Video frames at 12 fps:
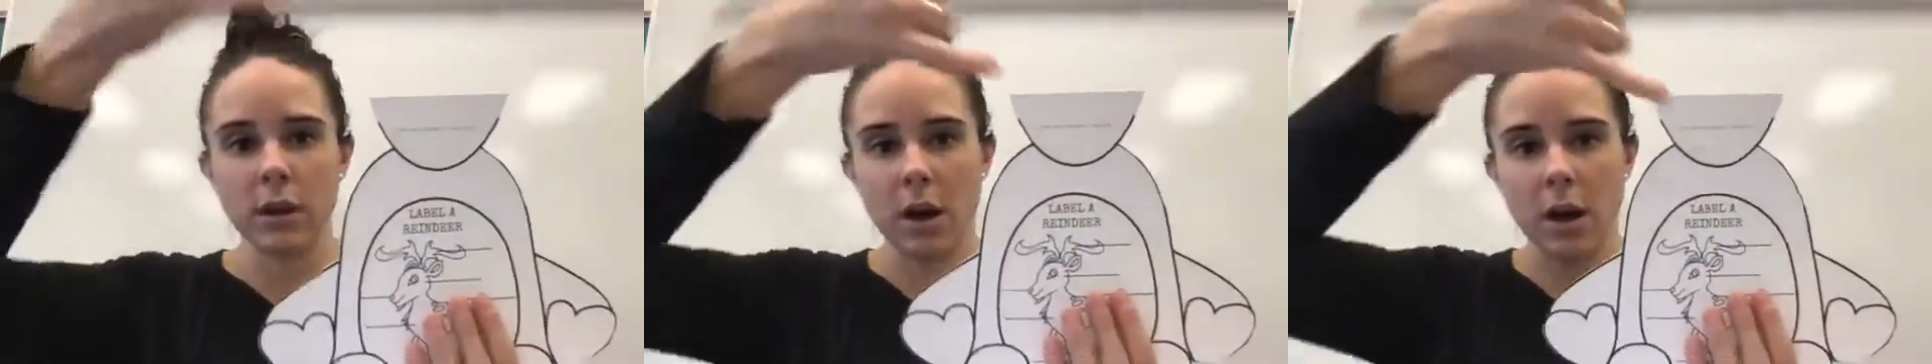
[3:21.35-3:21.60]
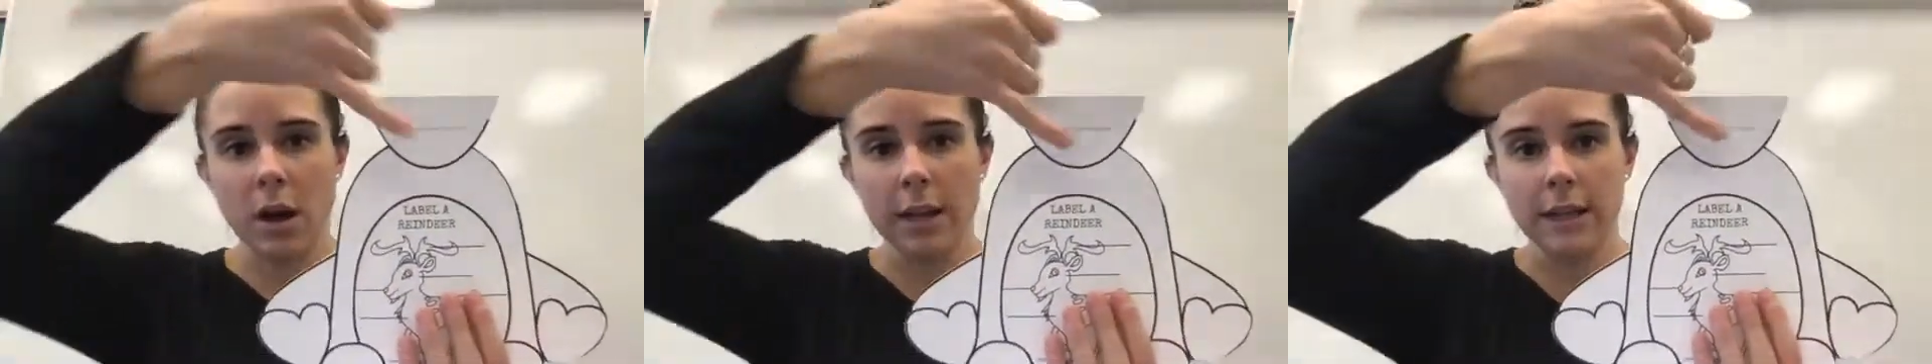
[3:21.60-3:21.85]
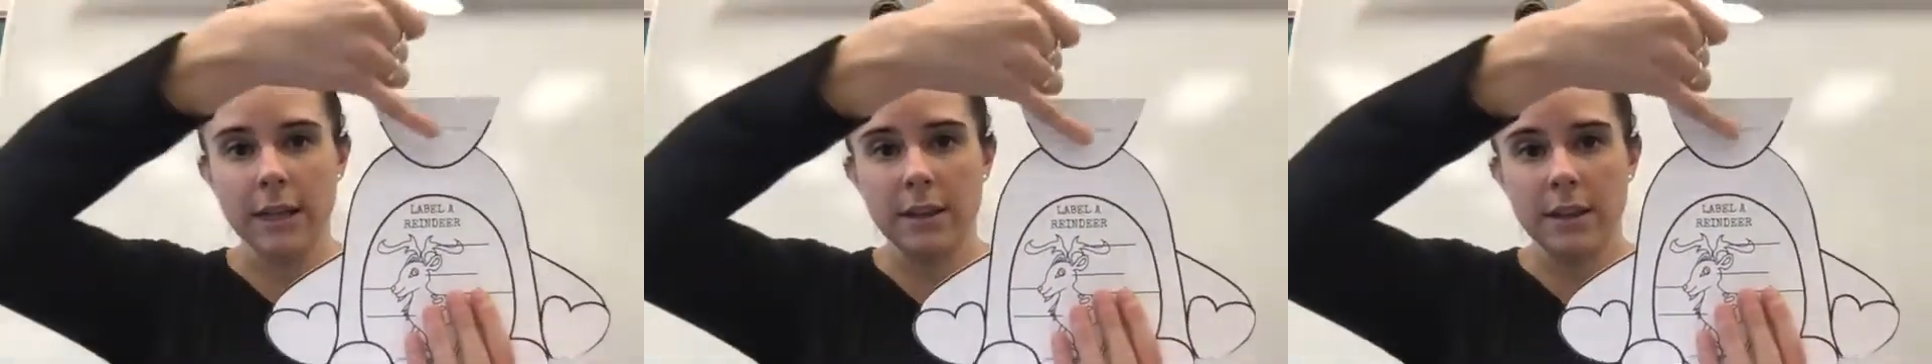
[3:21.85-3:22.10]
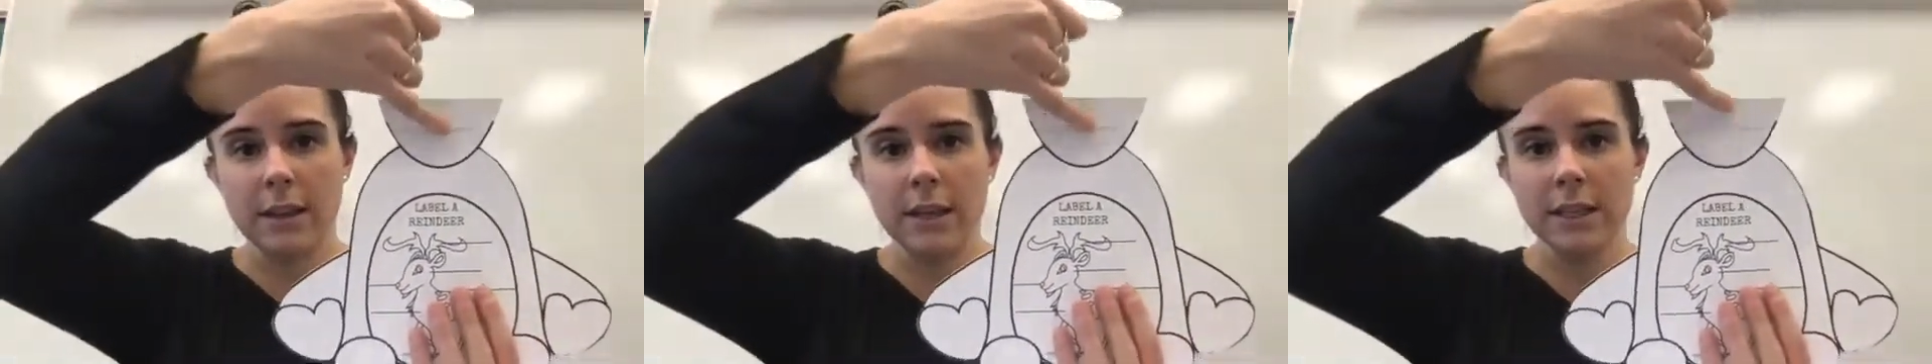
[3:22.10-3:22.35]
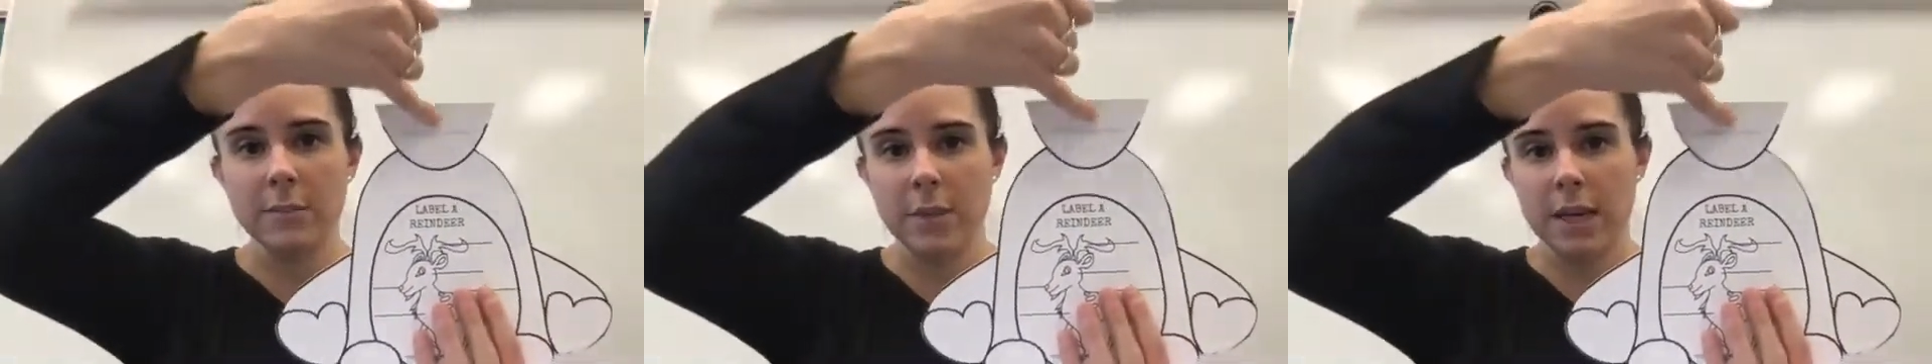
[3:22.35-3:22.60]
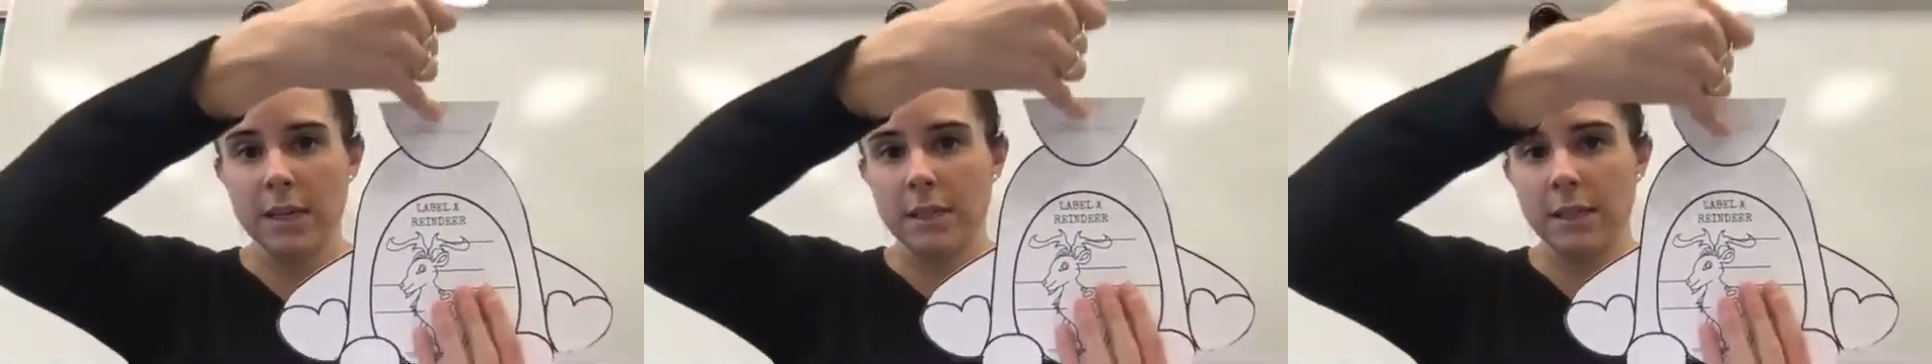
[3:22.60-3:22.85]
on this
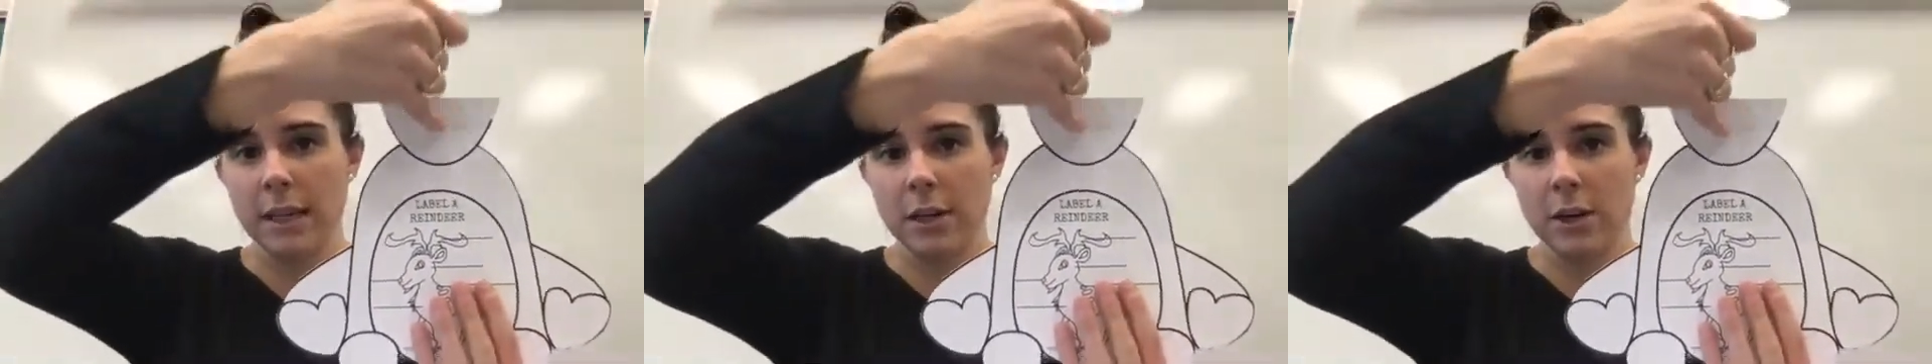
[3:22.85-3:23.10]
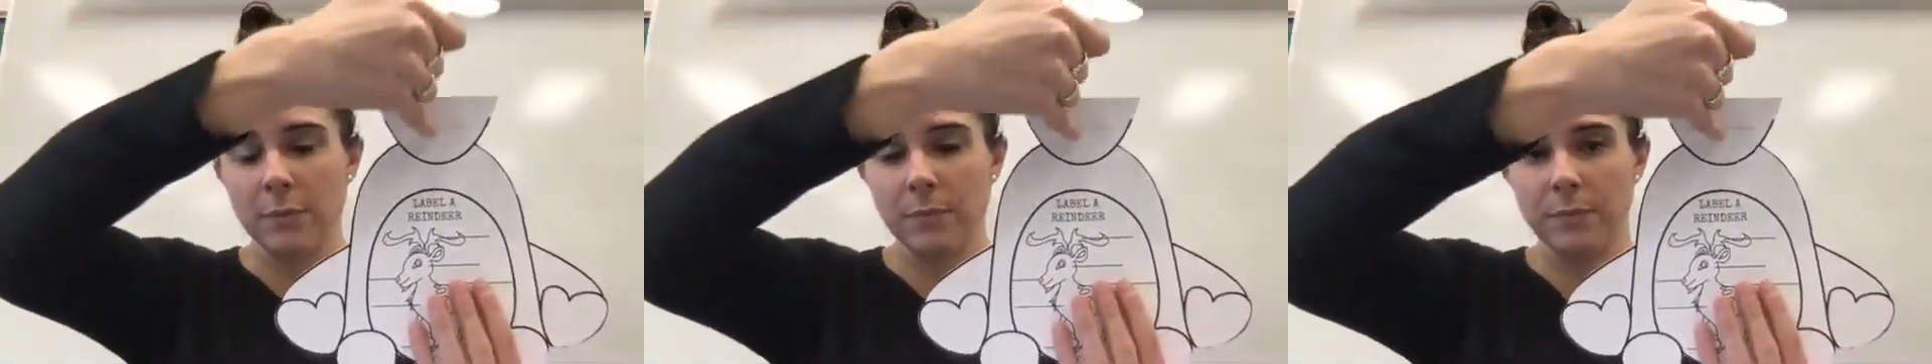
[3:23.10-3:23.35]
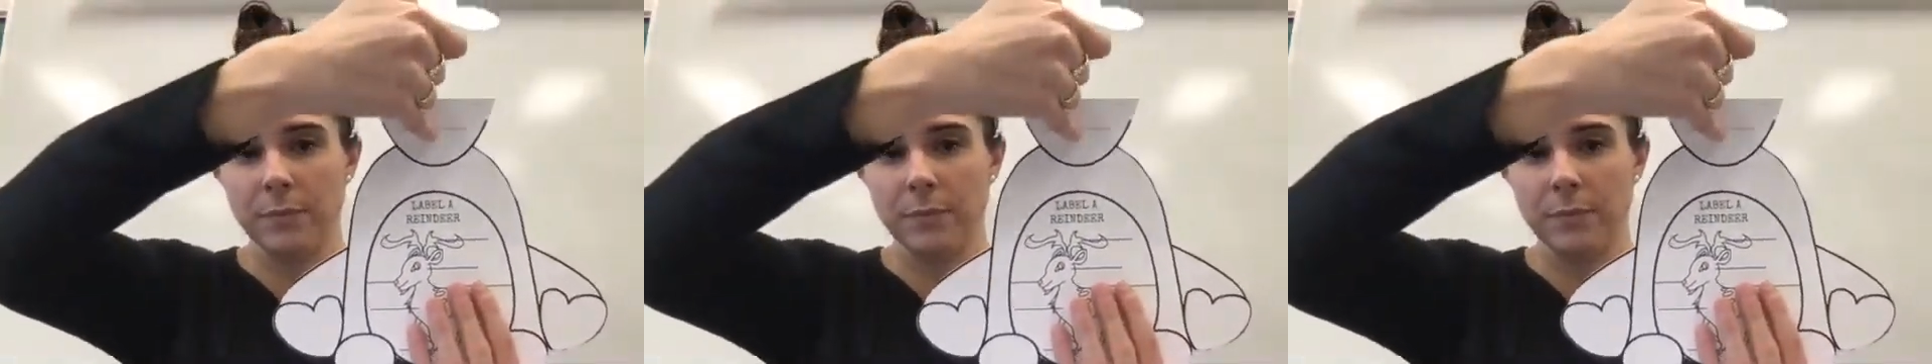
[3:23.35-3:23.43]
piece here